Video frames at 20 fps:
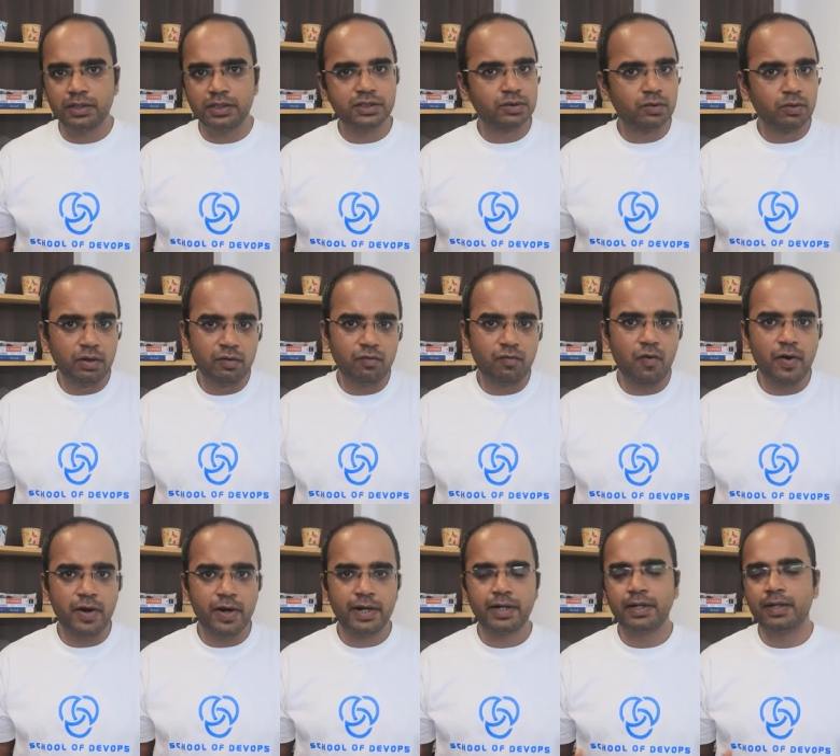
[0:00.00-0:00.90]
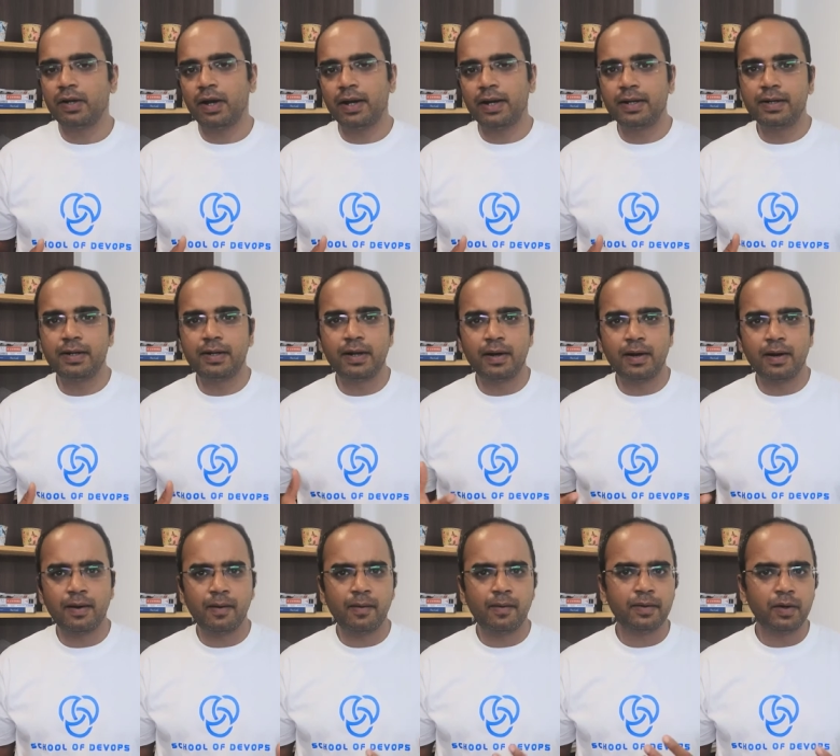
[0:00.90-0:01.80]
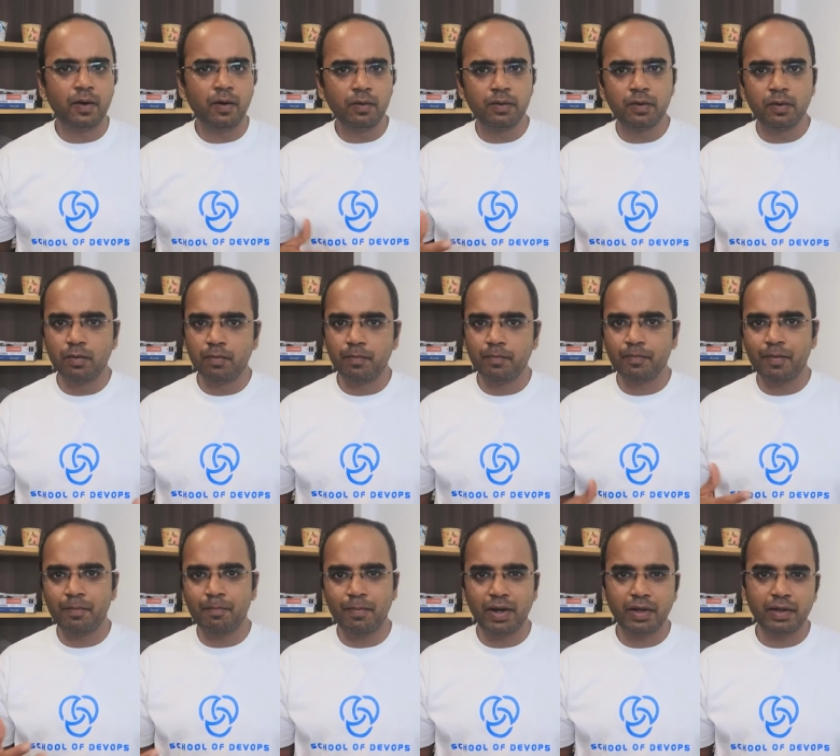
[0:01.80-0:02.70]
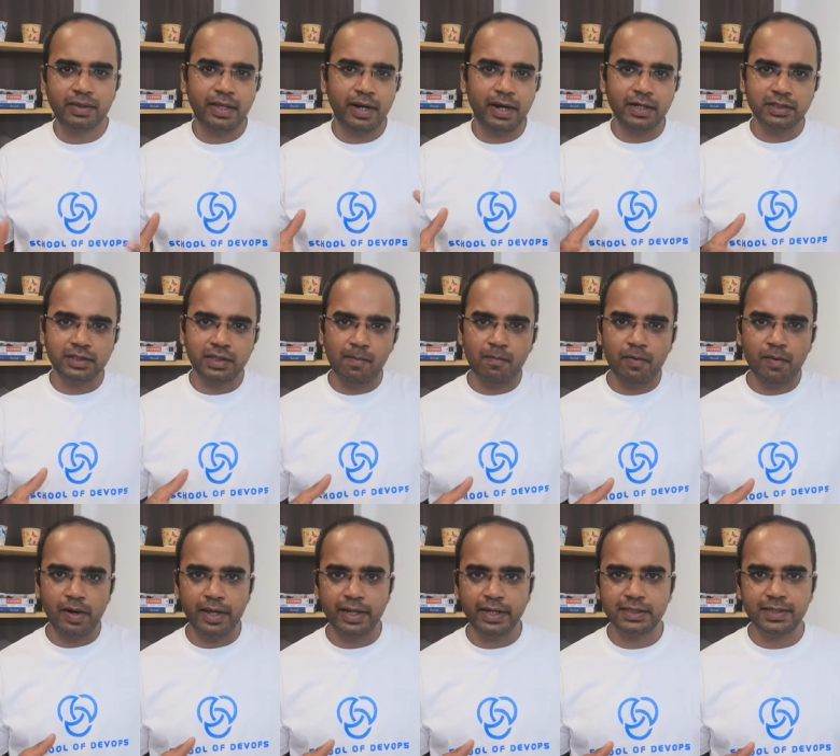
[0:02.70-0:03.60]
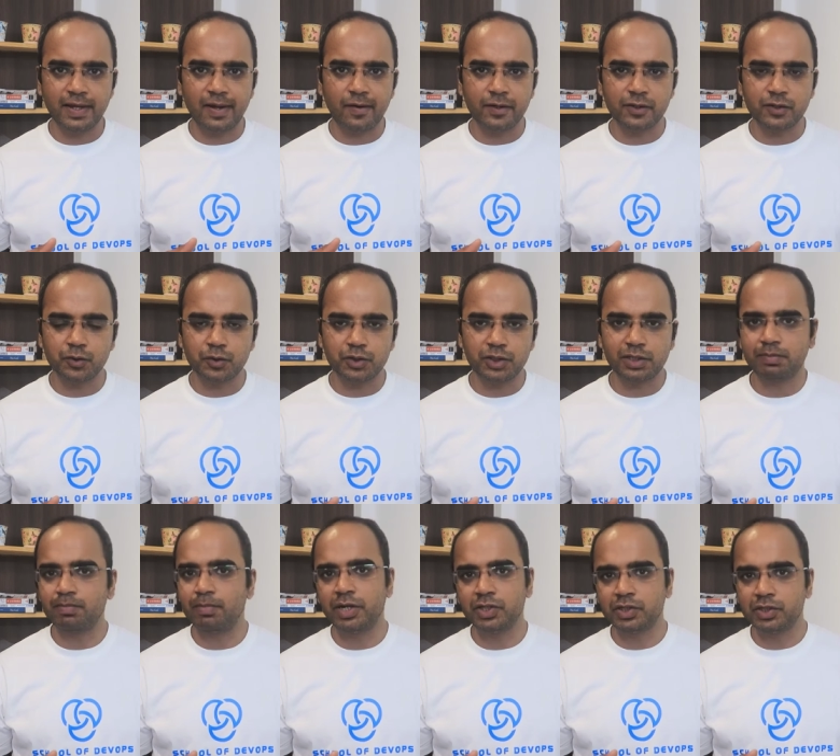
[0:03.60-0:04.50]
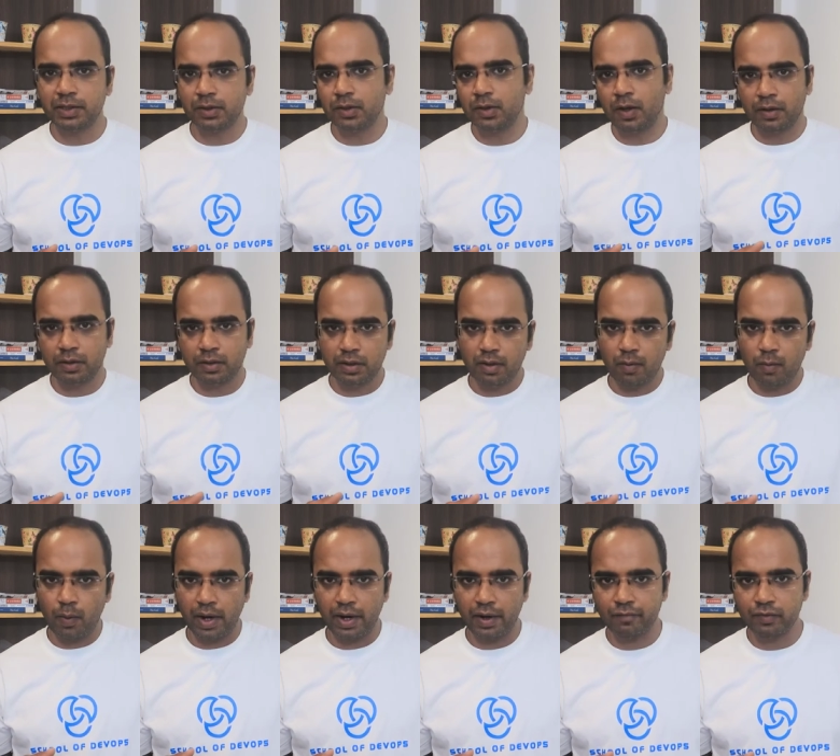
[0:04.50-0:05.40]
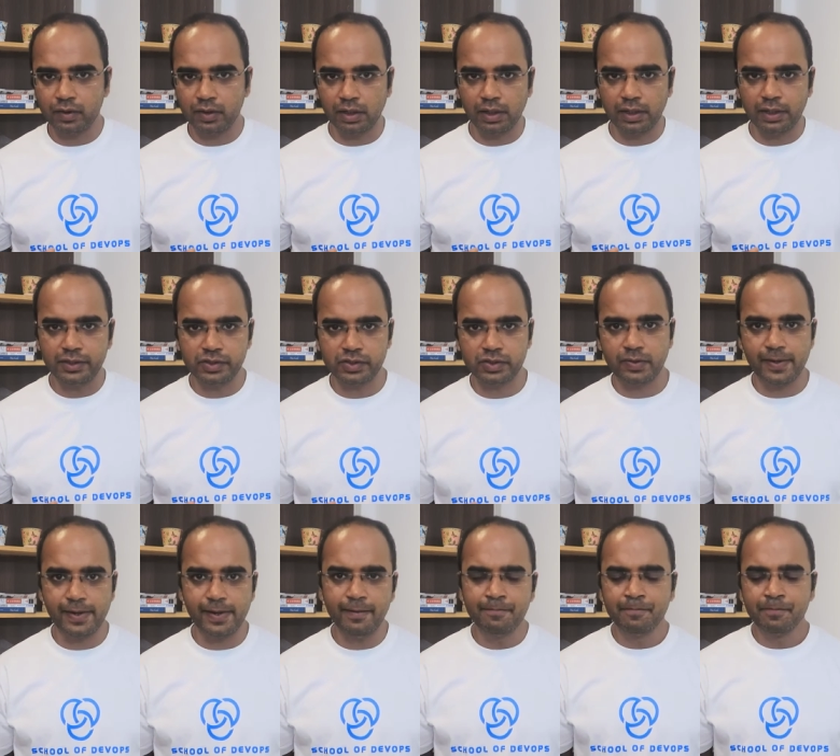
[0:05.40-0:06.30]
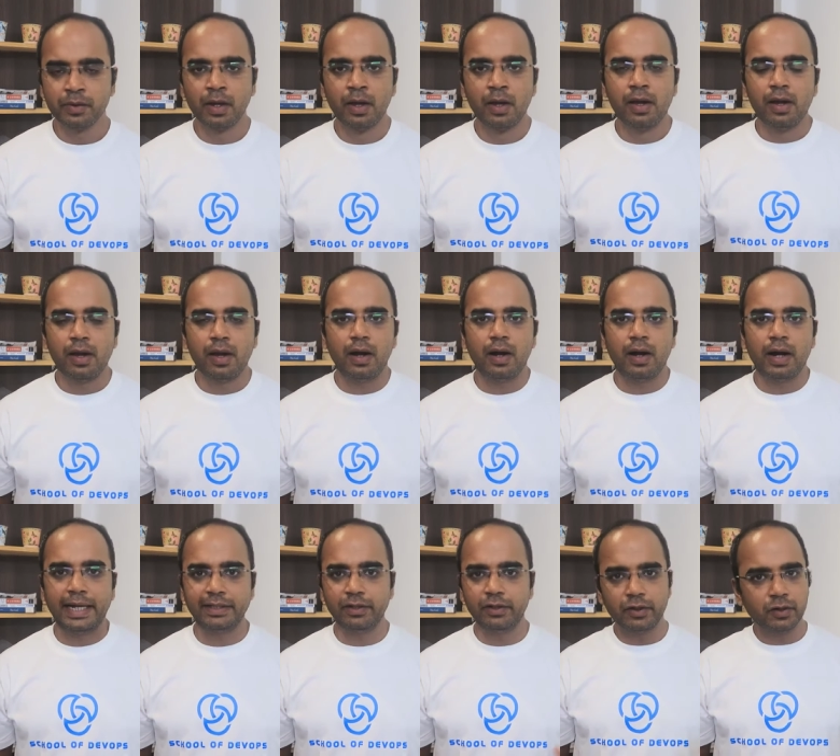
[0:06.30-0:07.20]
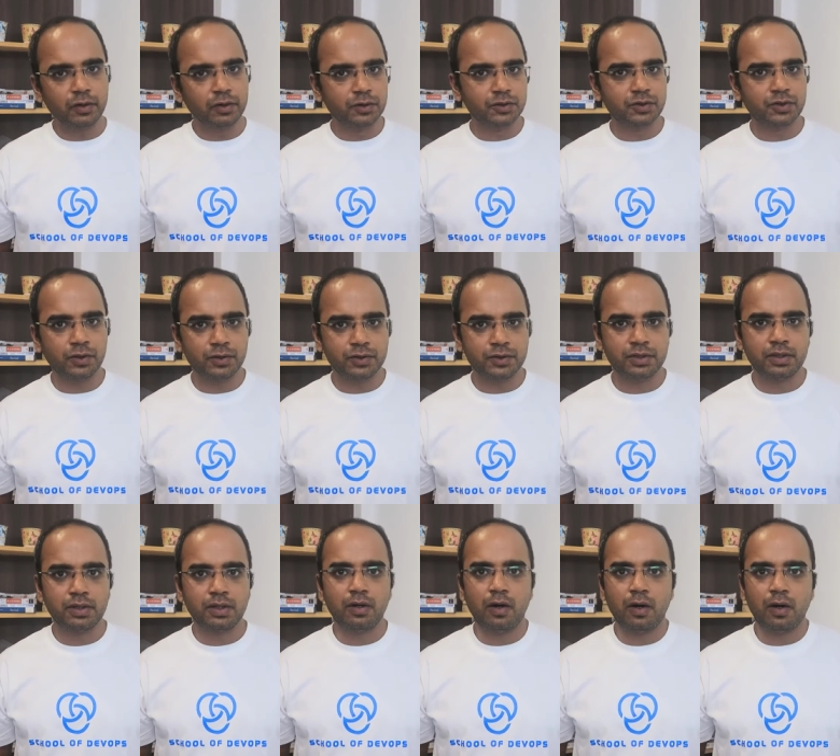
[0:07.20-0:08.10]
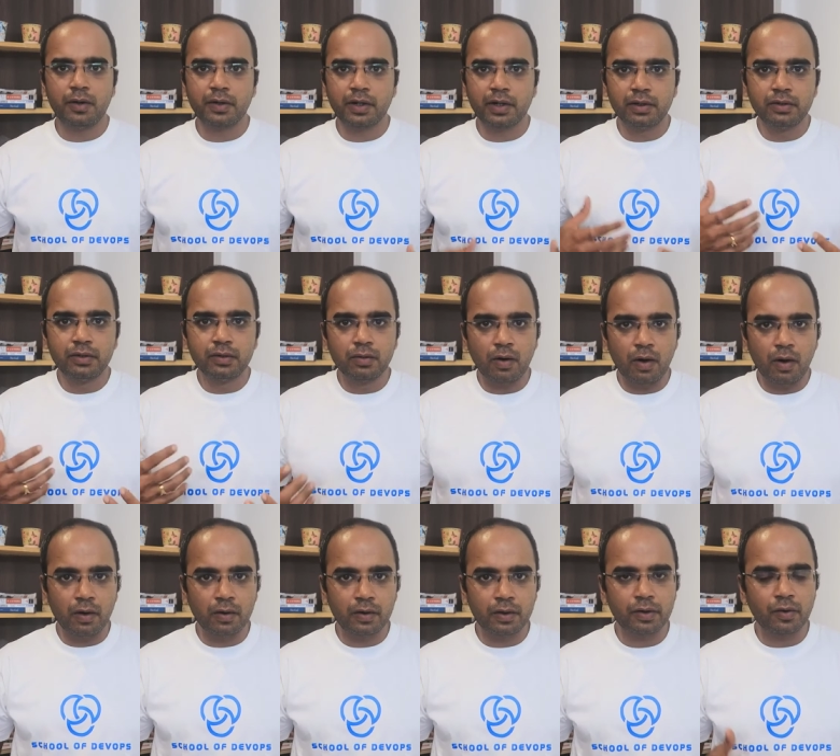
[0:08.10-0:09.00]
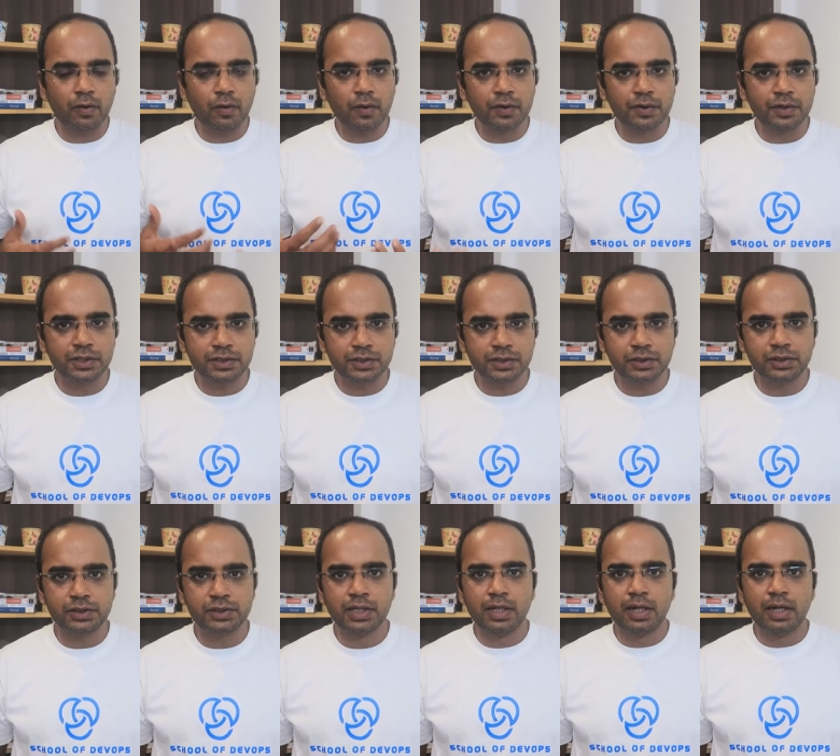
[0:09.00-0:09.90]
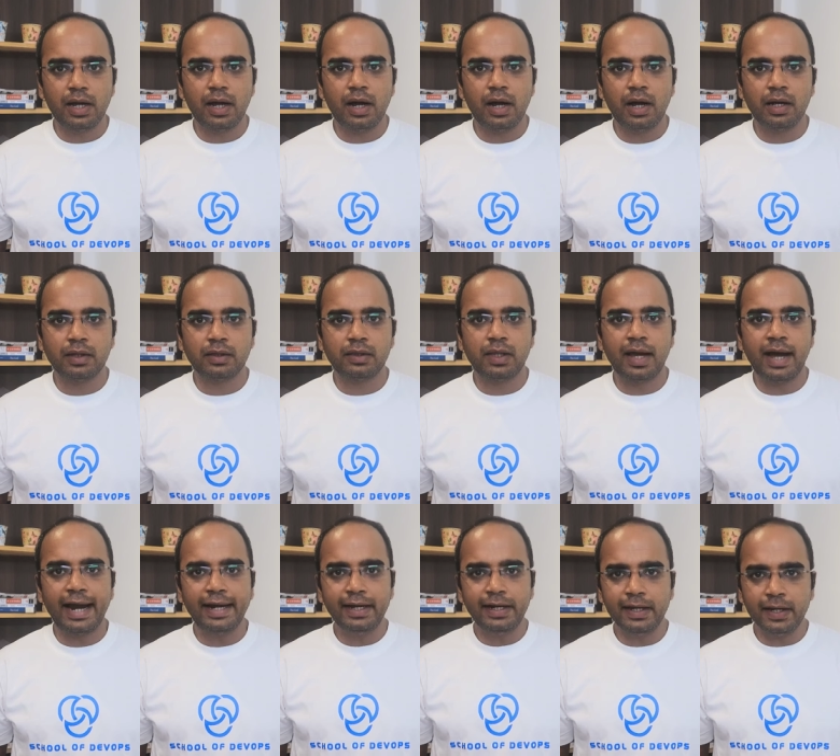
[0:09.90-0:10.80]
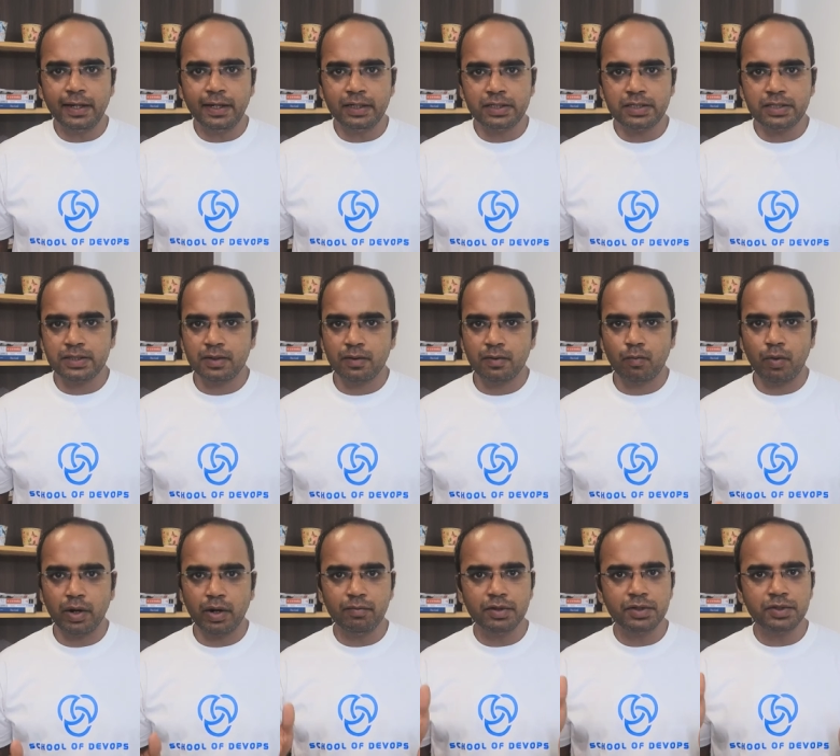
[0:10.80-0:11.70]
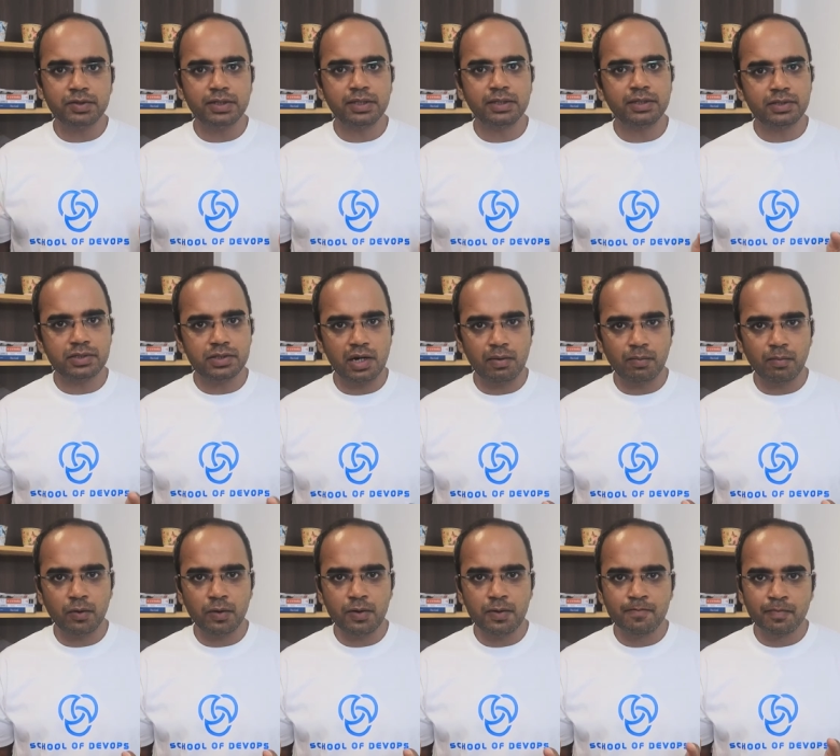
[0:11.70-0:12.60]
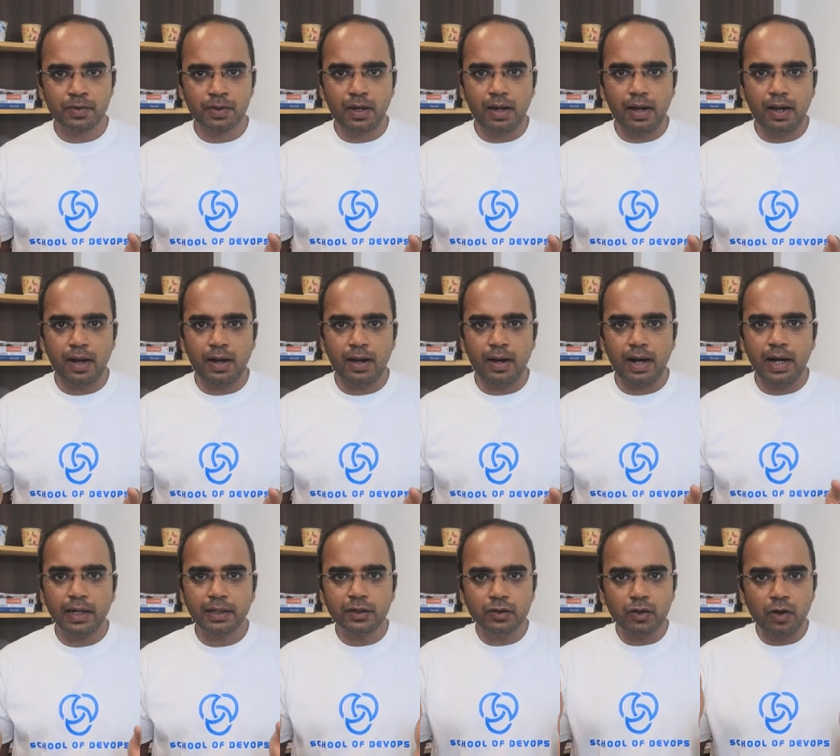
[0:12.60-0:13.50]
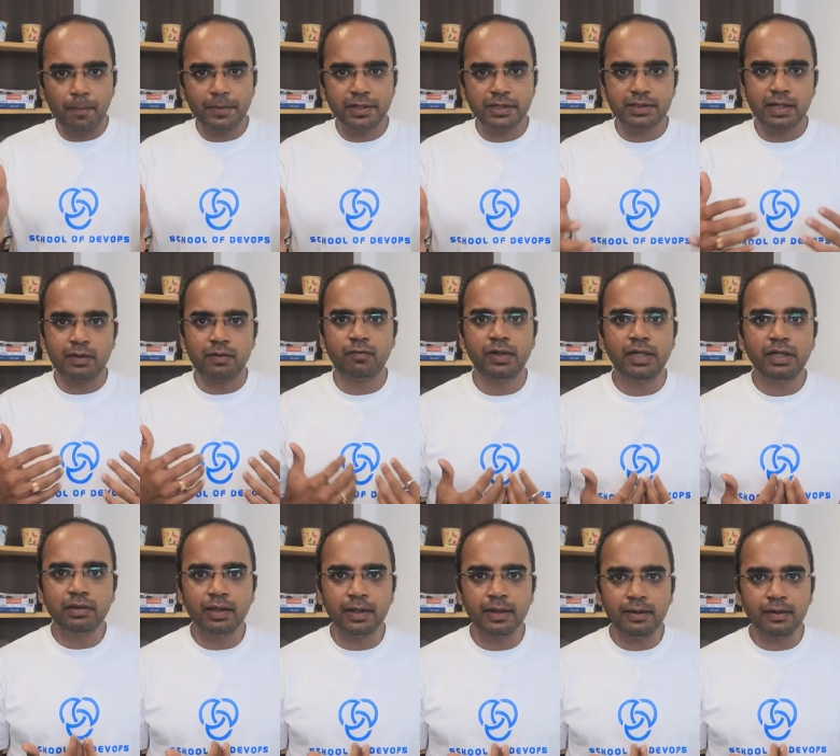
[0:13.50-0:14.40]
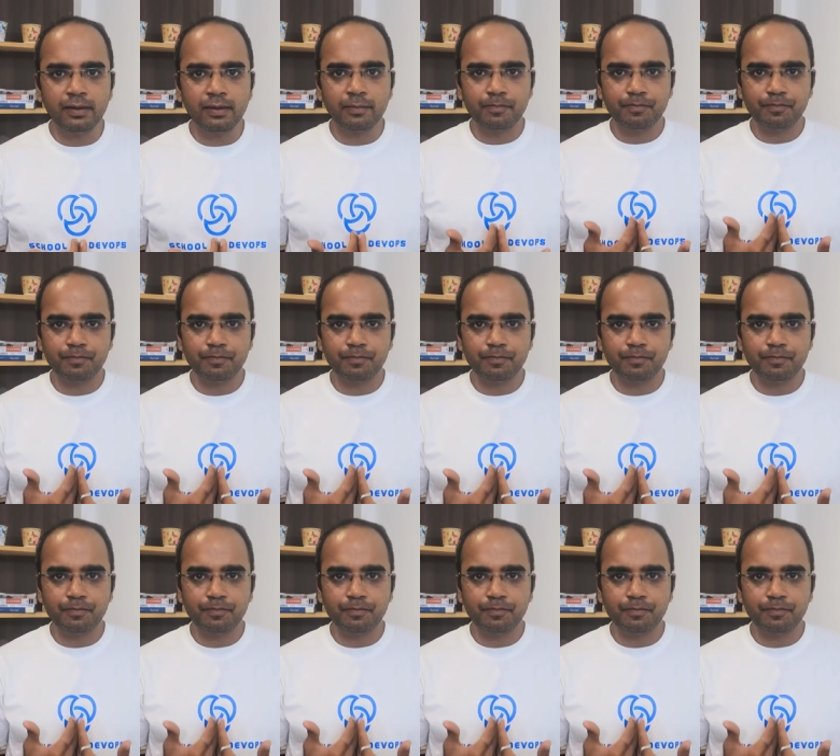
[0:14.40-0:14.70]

Just Google for it, and there are some links and resources mentioned on one of the lists there. Either you could use those, or you can do all your own research. The idea is, whatever you see in the Trello board, other topics that we think